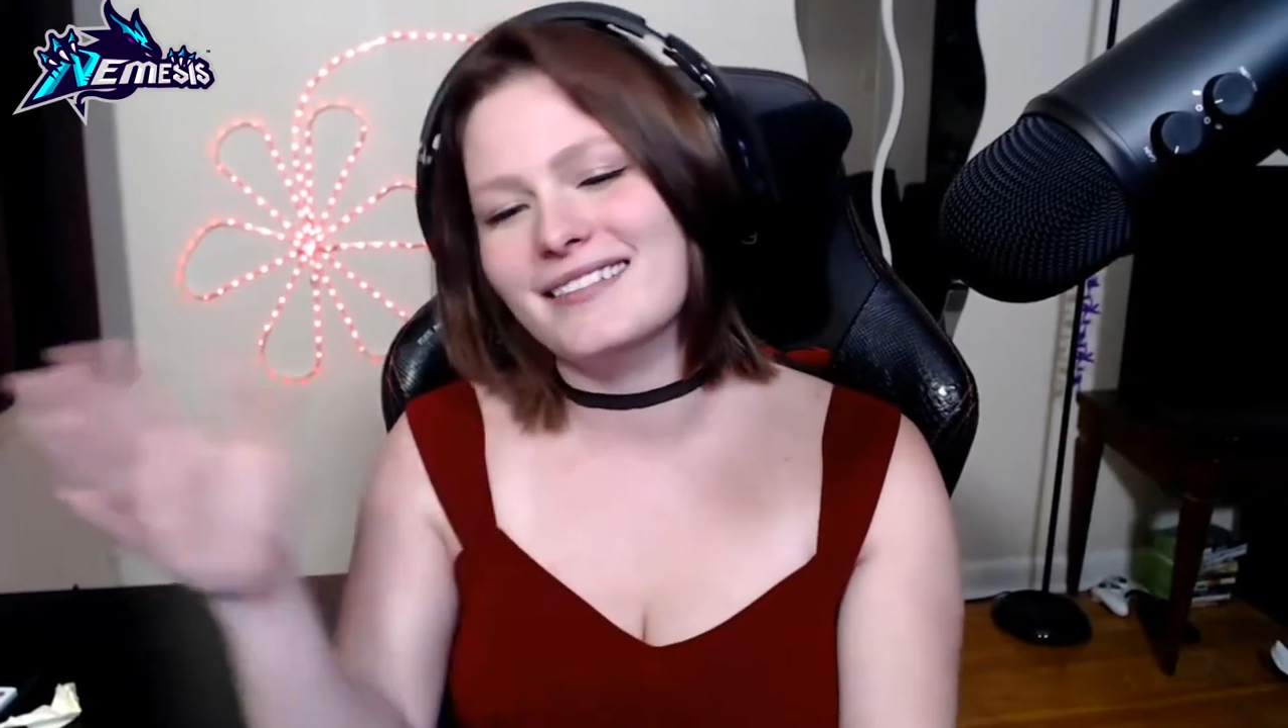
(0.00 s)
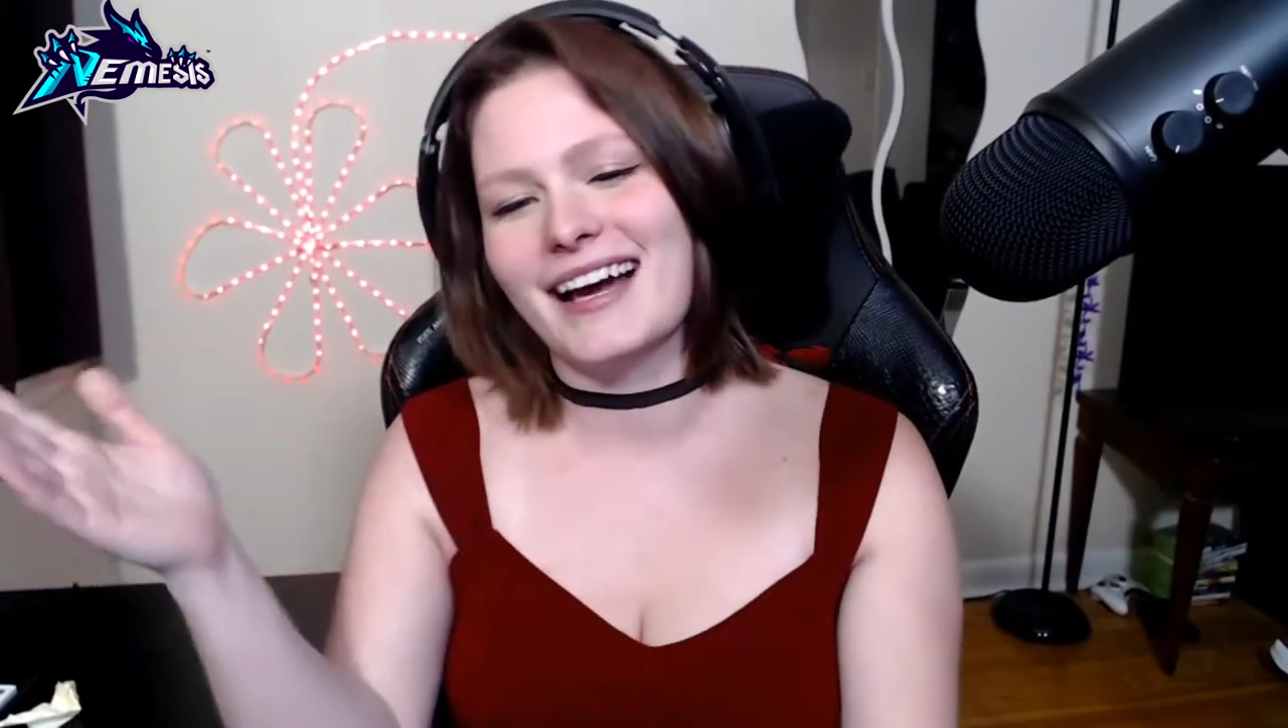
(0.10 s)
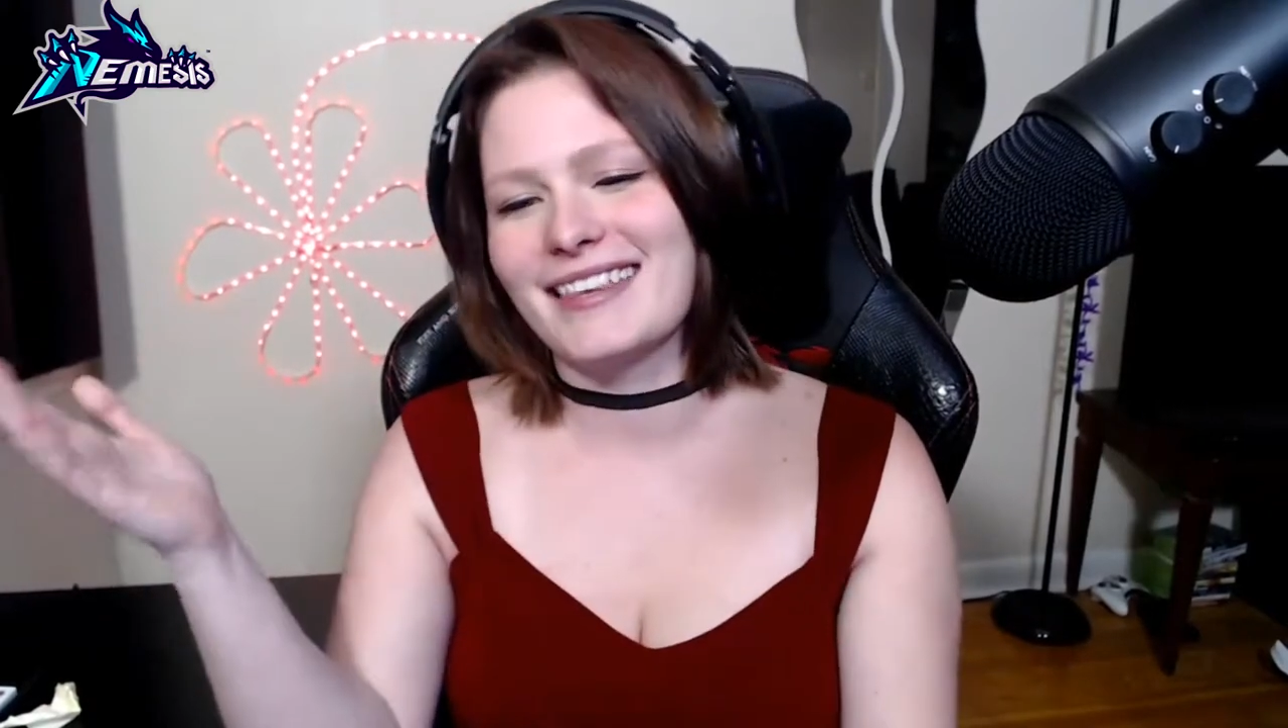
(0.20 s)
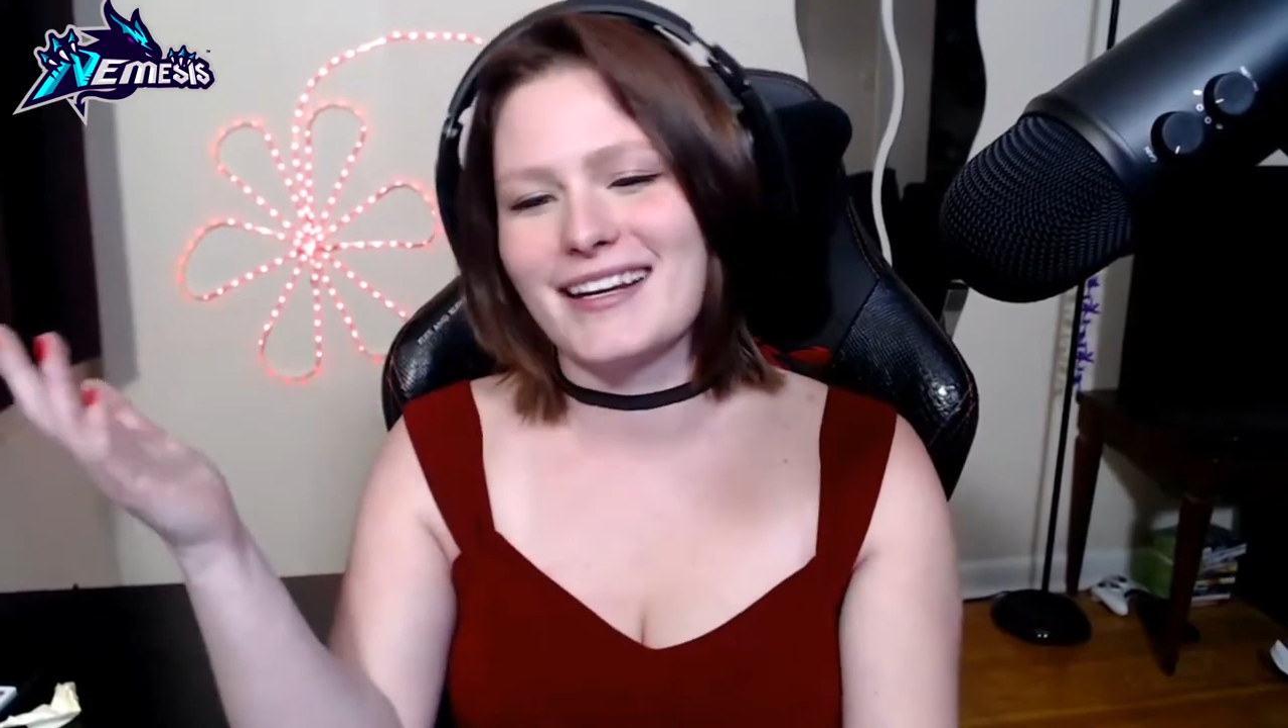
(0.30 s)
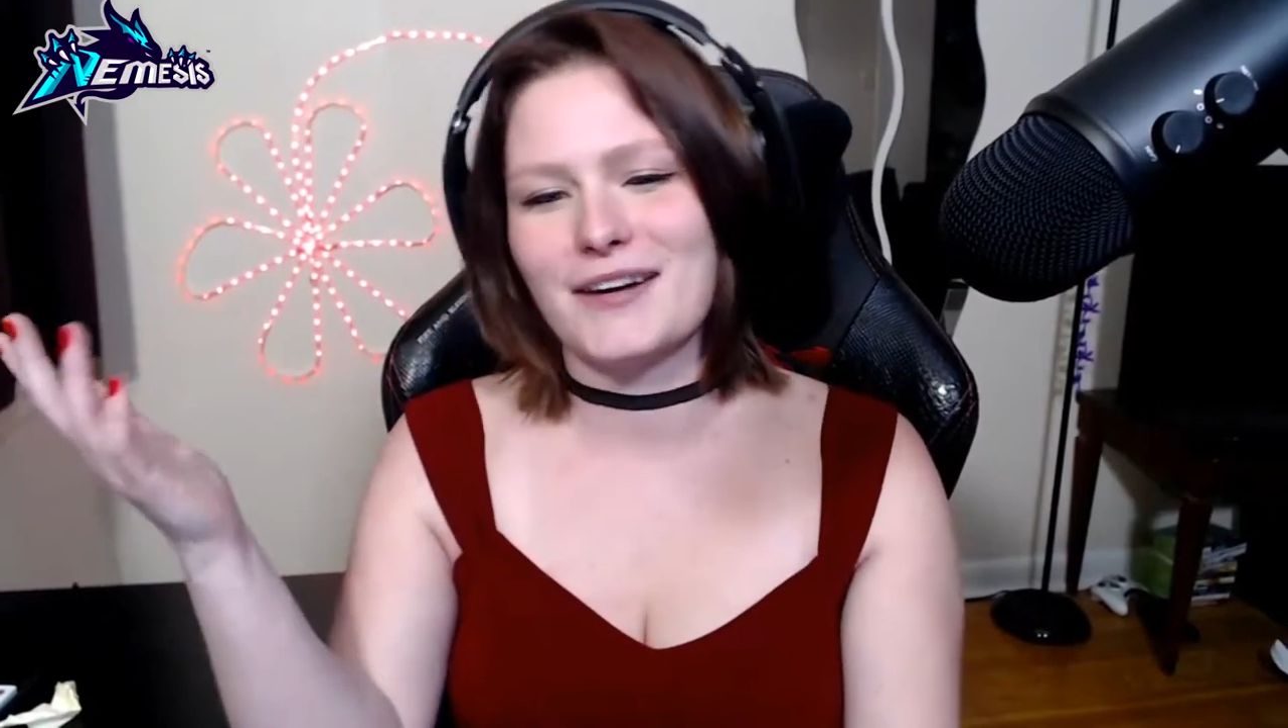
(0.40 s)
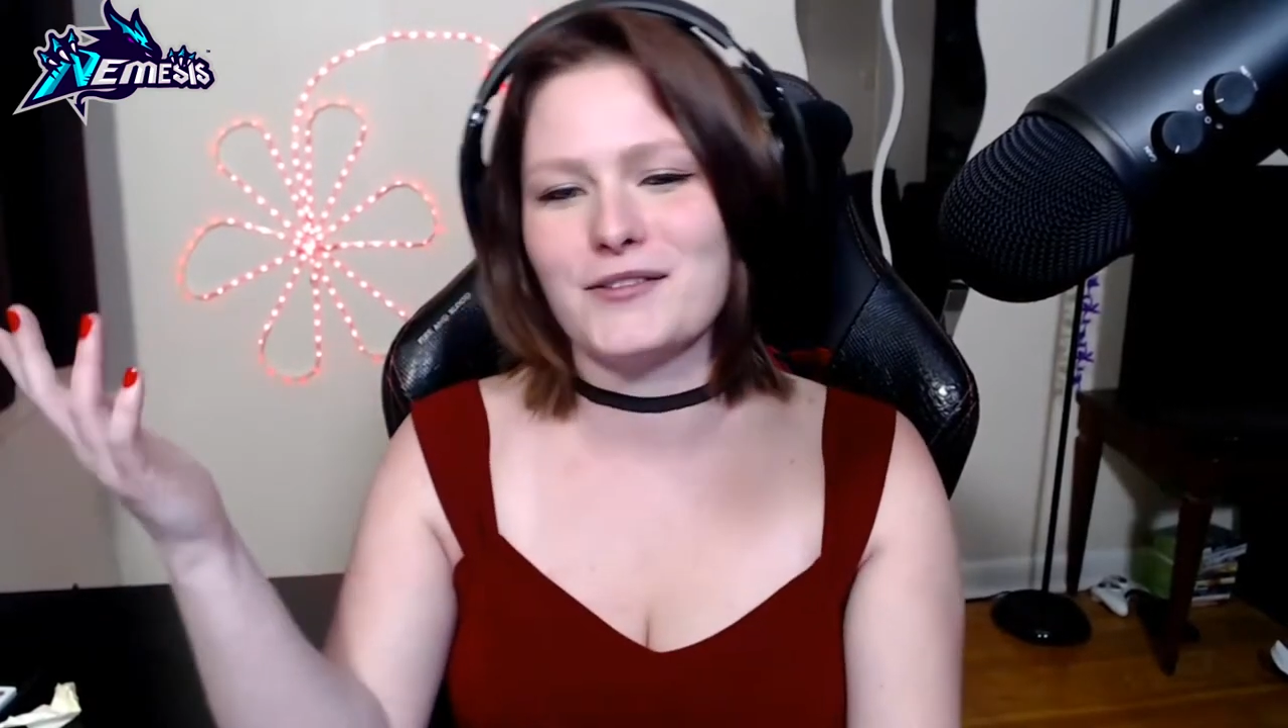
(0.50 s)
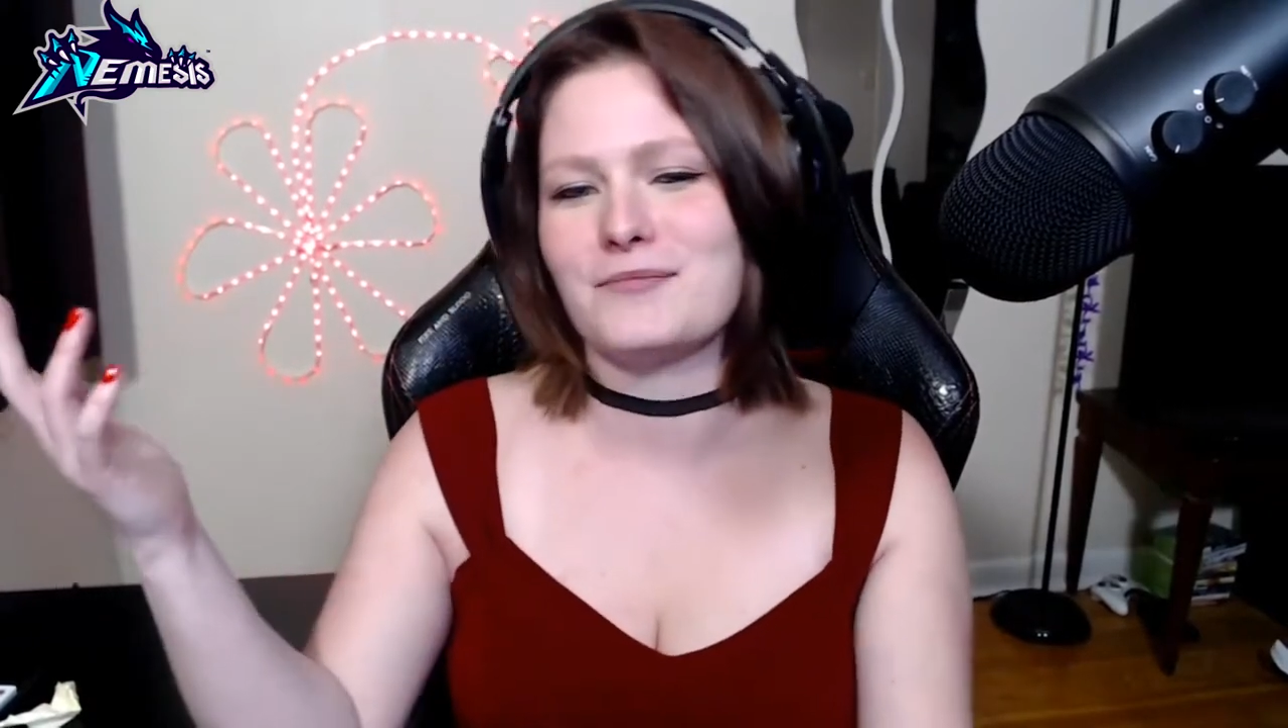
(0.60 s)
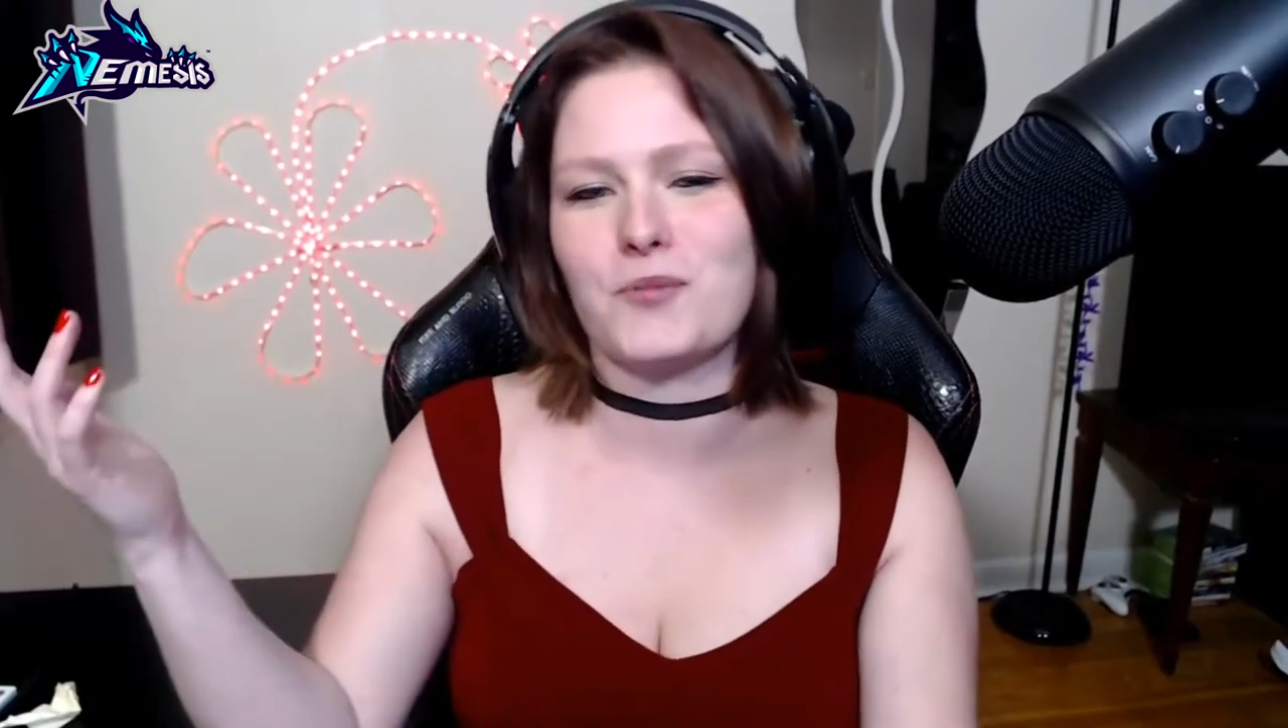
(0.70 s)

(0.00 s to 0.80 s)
I think I was